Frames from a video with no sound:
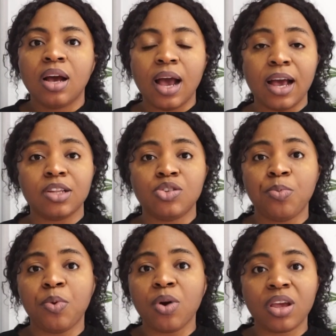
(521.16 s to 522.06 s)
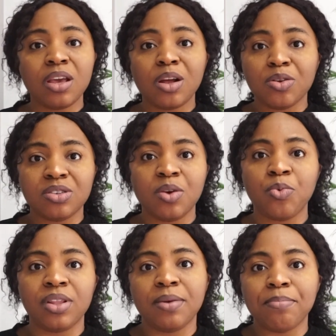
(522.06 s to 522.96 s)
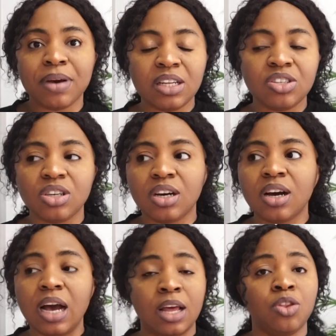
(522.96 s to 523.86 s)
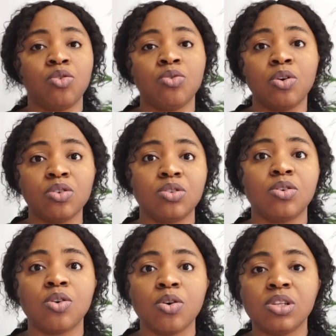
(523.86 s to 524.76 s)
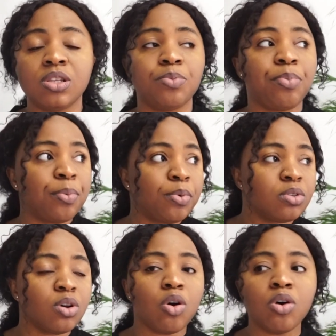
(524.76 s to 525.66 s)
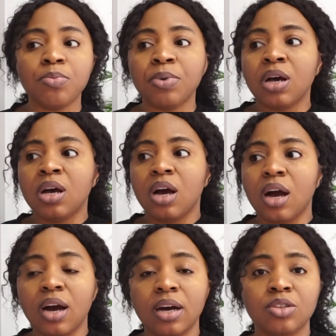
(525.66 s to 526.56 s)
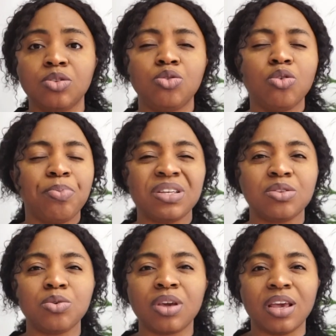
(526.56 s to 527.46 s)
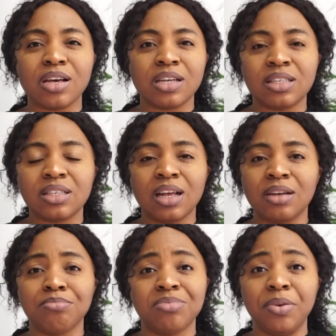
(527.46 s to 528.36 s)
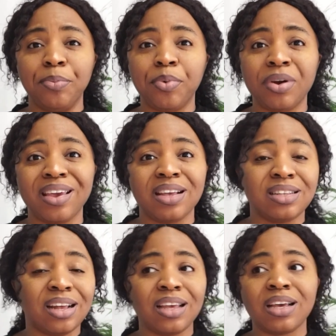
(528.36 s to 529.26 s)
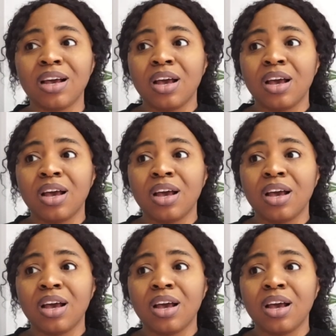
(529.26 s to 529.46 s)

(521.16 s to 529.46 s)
and you'll be working closely with the manager, and you also go to people's home and do personal cares, simple care like